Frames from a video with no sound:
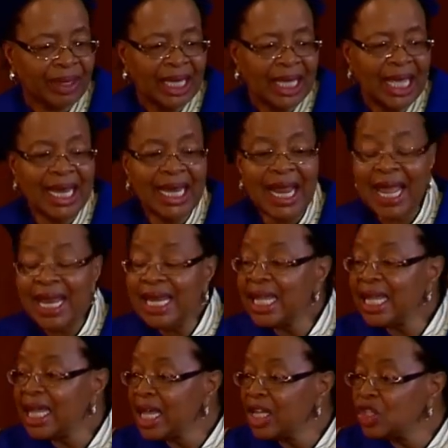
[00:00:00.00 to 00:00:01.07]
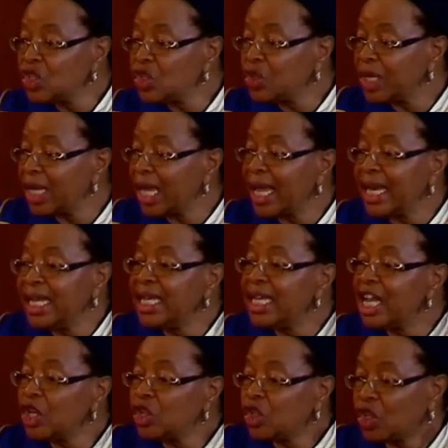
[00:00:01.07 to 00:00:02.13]
In any country, any
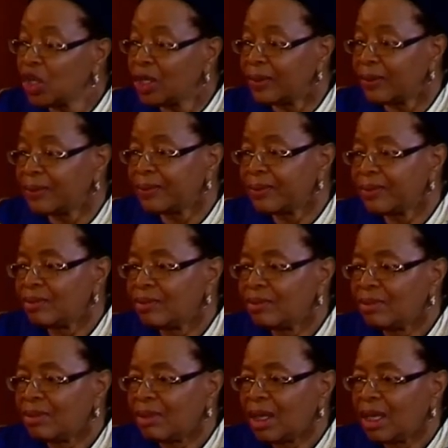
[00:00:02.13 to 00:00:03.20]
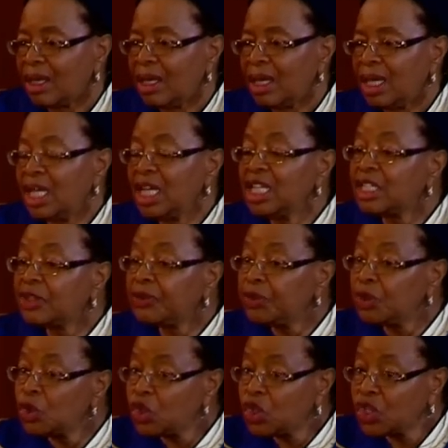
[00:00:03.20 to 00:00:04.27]
nation, its
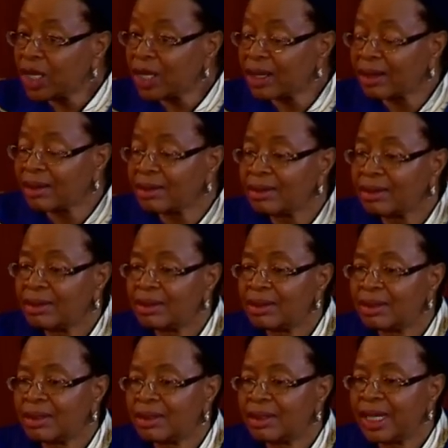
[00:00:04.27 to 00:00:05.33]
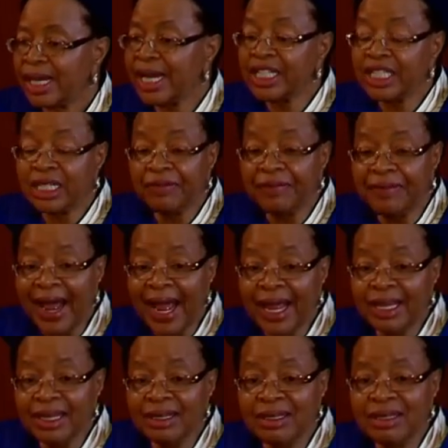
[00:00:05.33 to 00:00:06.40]
future is
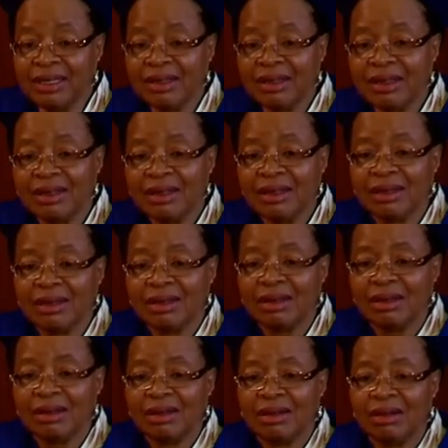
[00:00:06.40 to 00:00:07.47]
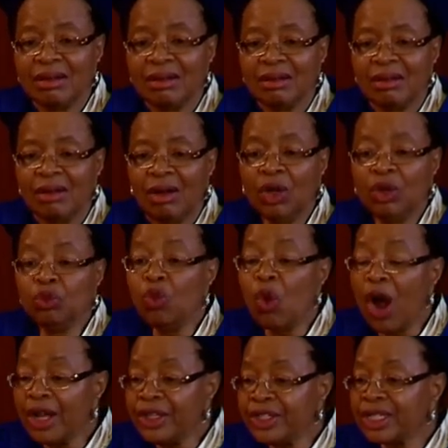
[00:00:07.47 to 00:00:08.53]
defined on
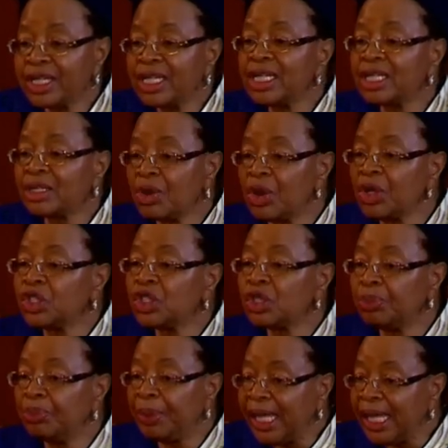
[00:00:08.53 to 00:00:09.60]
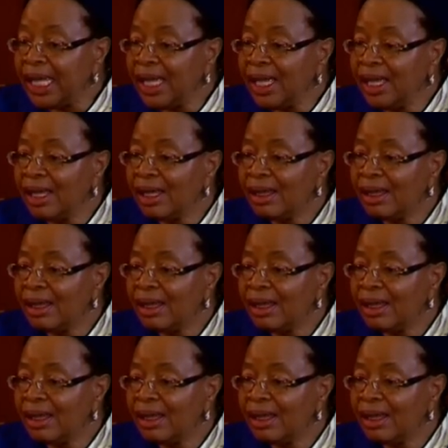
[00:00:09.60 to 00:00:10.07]
what is going to be